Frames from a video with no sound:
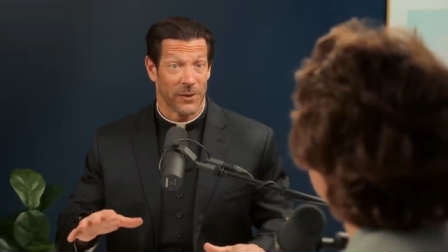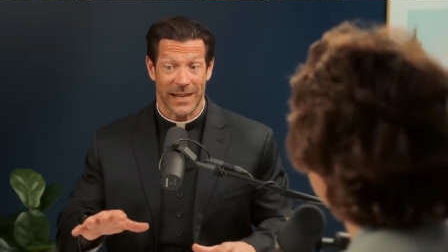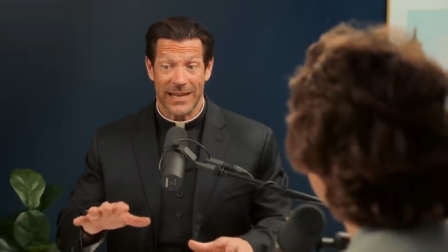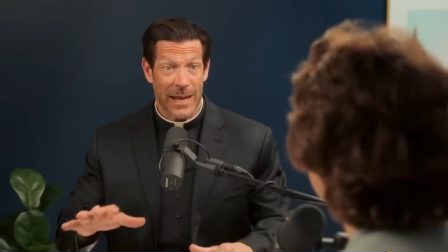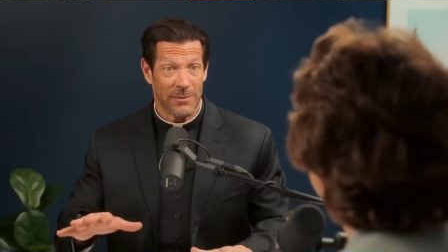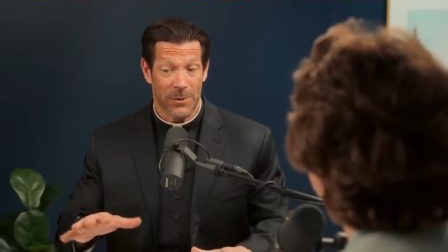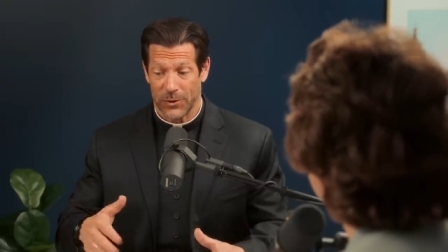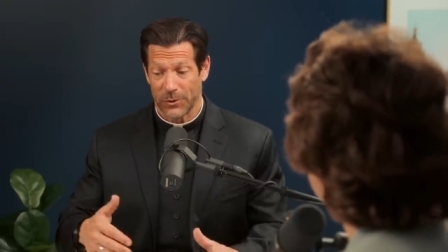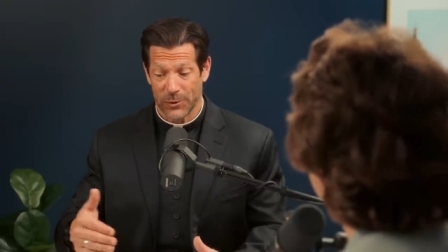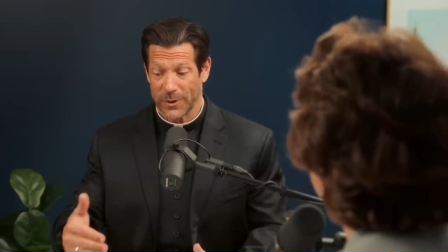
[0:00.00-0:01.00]
going to name them
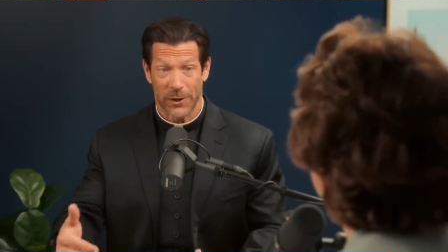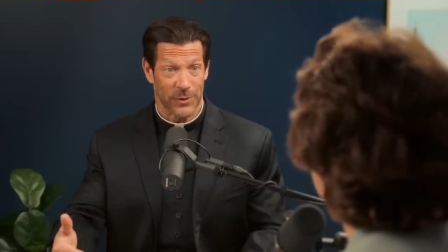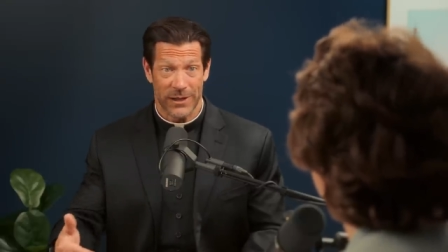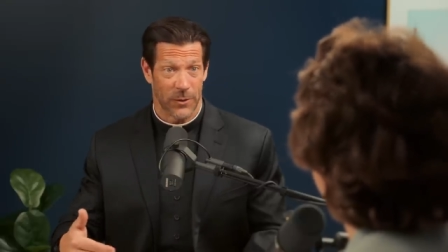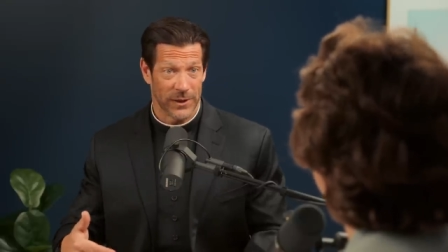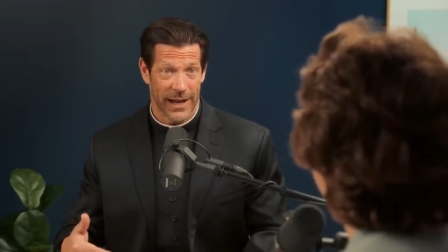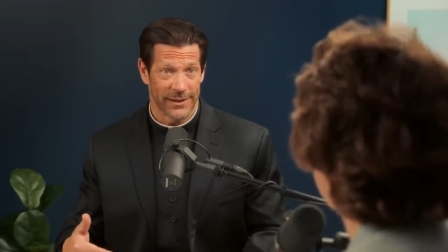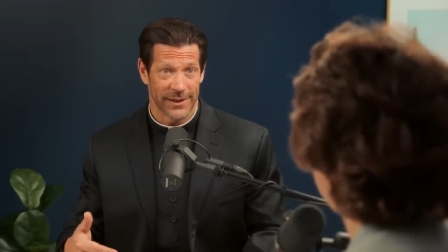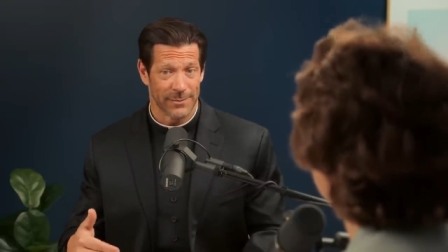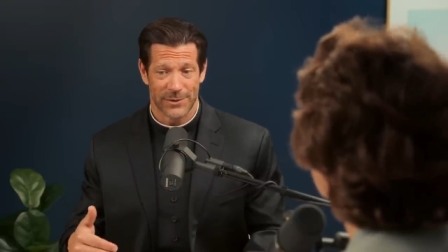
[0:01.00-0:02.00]
of course we're going to yeah. read the whole
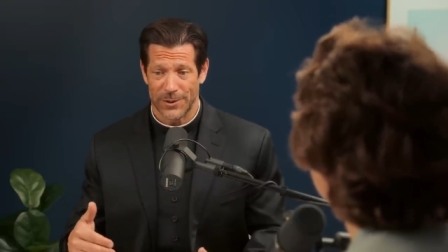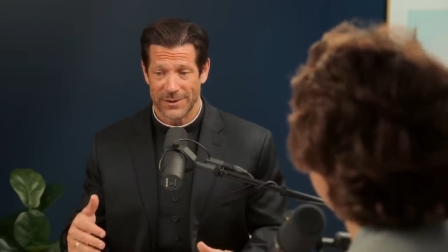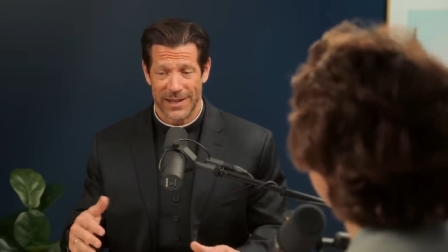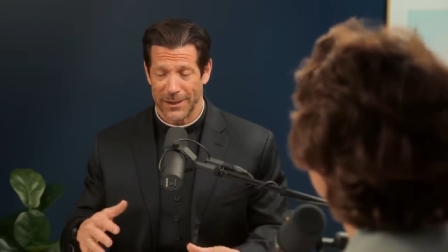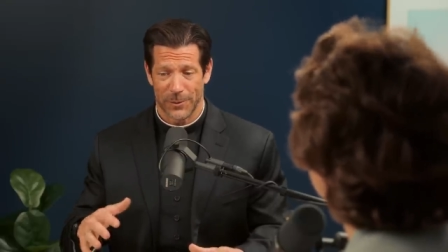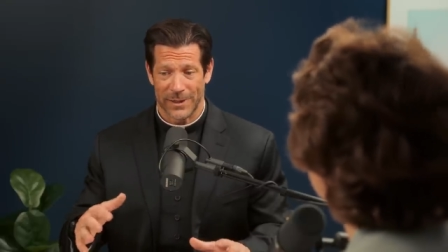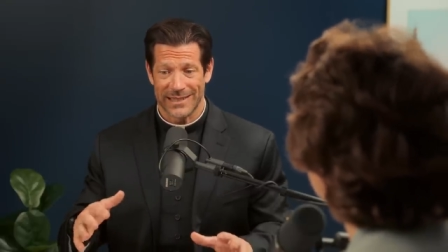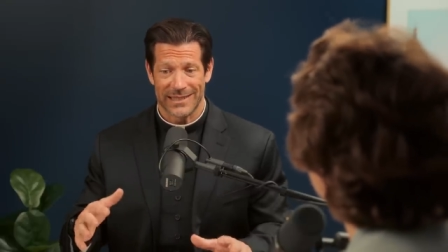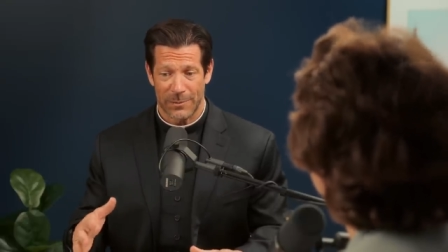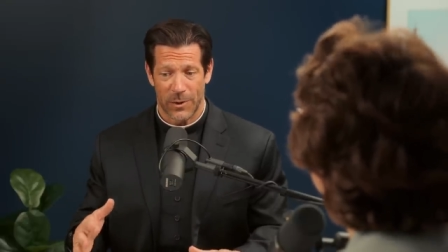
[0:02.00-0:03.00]
catechism so it's not like we're going to
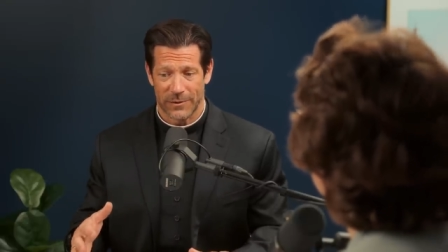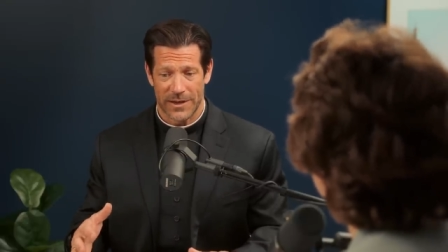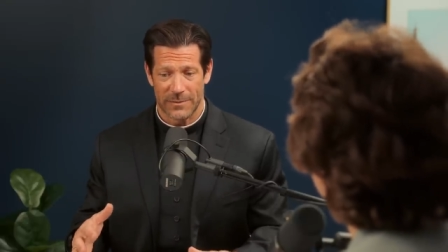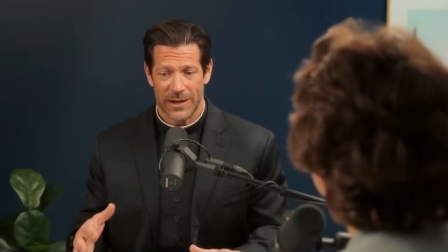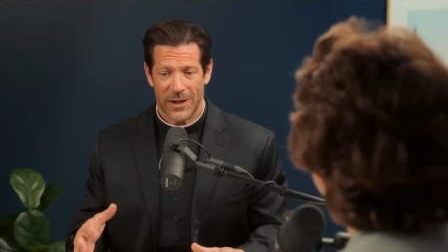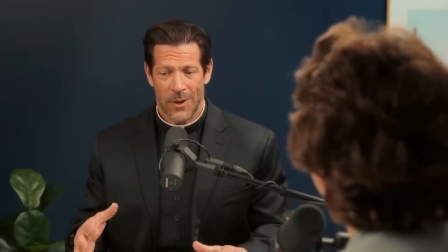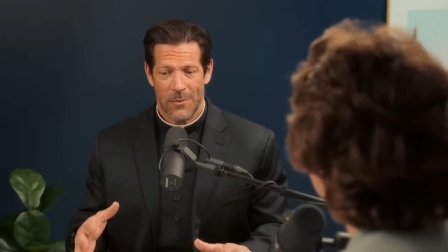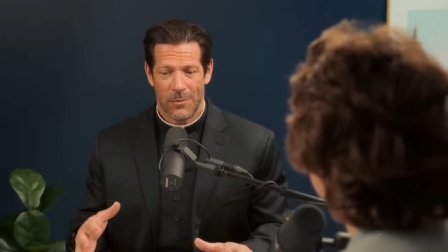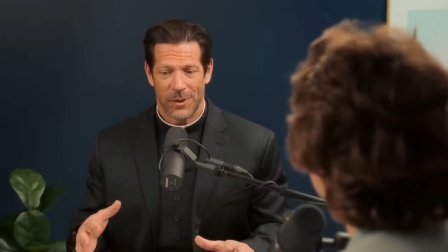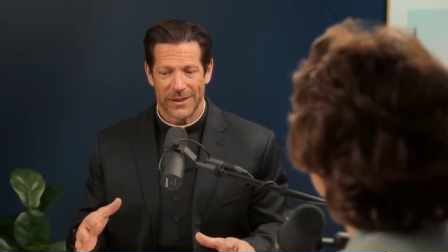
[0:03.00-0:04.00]
mm-hmm. skip over them
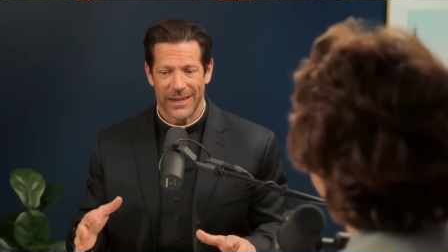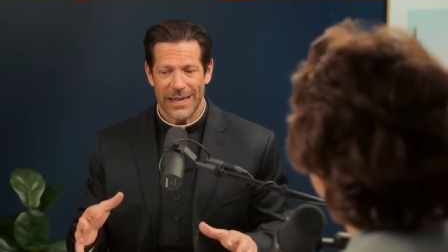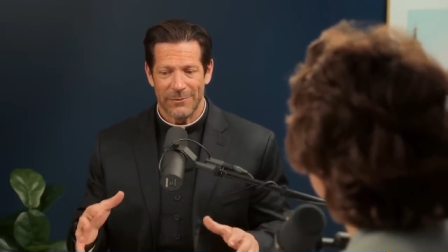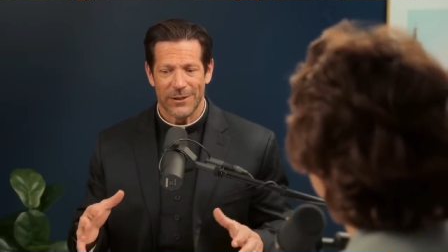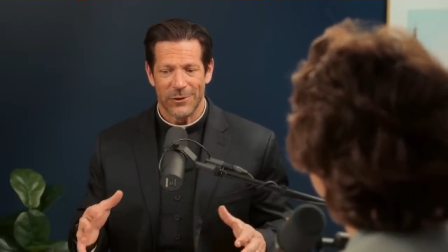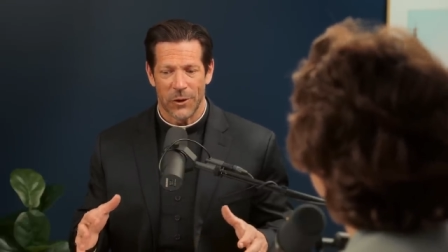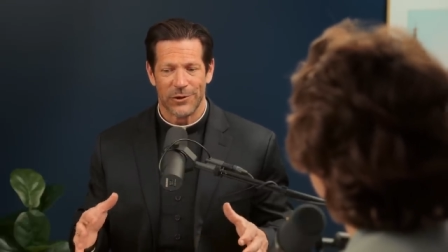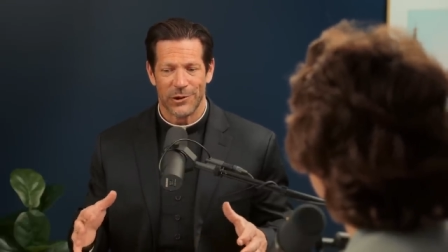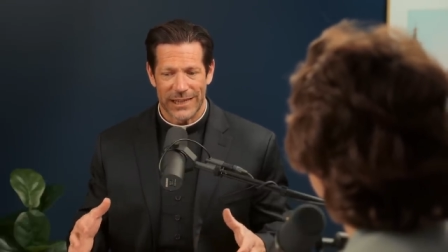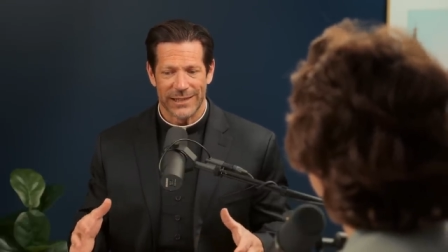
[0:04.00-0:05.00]
mm-hmm. but like even launching